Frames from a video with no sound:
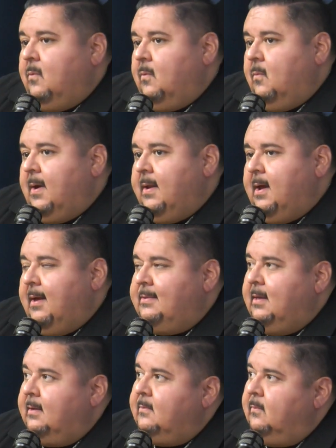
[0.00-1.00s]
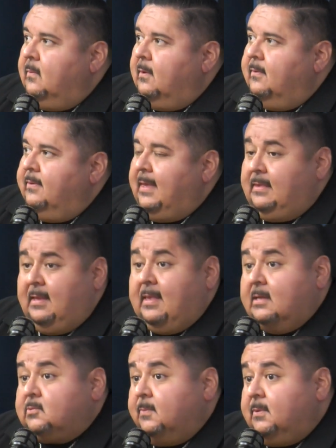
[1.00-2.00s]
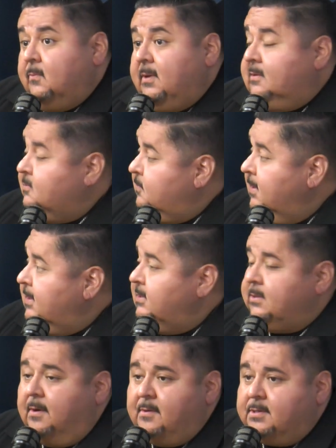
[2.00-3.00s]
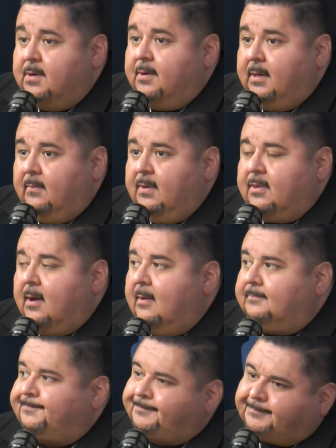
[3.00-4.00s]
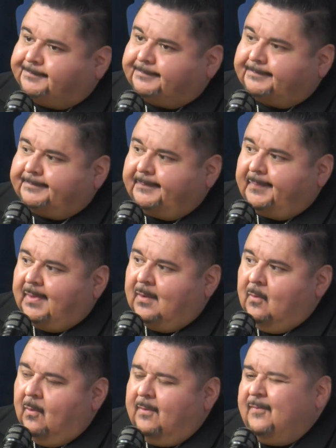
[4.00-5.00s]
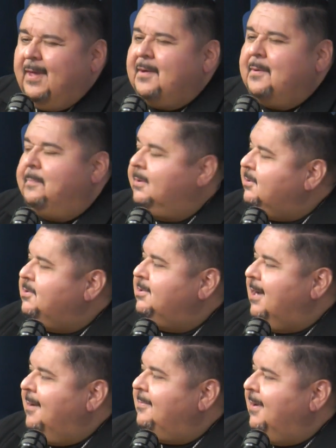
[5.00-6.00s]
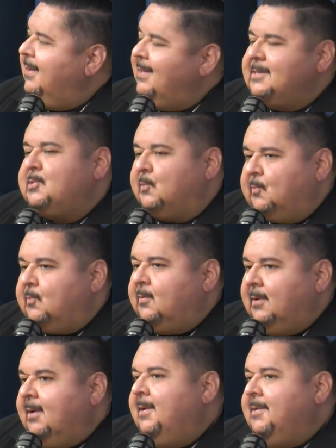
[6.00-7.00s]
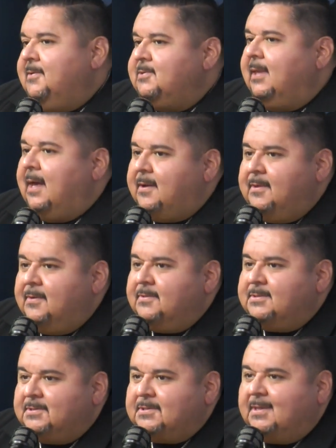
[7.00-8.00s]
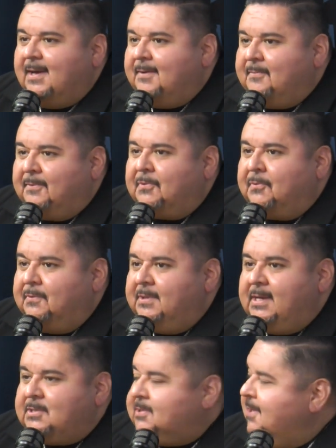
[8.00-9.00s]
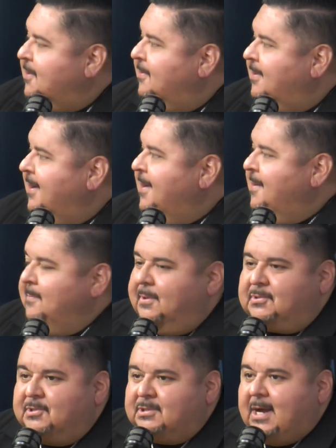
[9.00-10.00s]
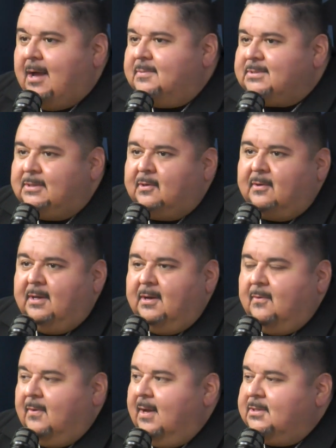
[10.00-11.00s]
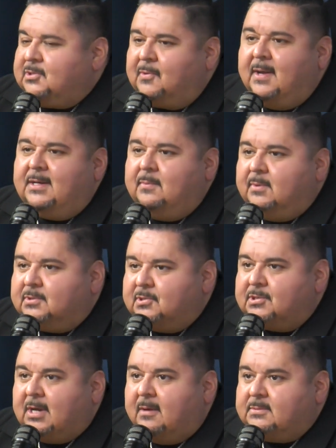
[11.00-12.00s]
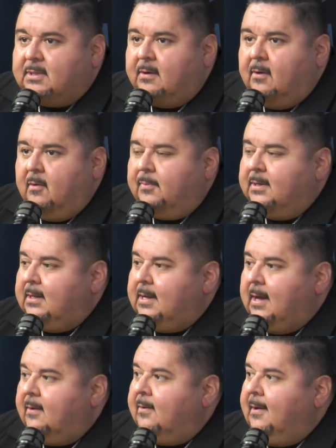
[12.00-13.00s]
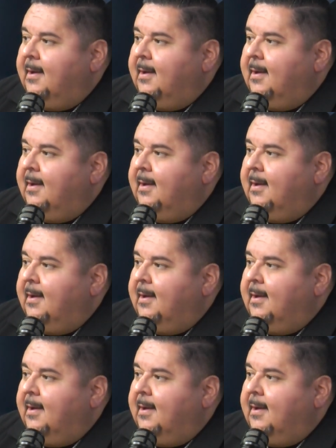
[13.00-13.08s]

why not? And then, then that's when the wheels really started turning. And we thought, what if we had a butcher shop, right? That's cool. There's a lot of those. There's a lot of cool niche, you know, butcher shops and, you know, trendy butcher shops that are opening now.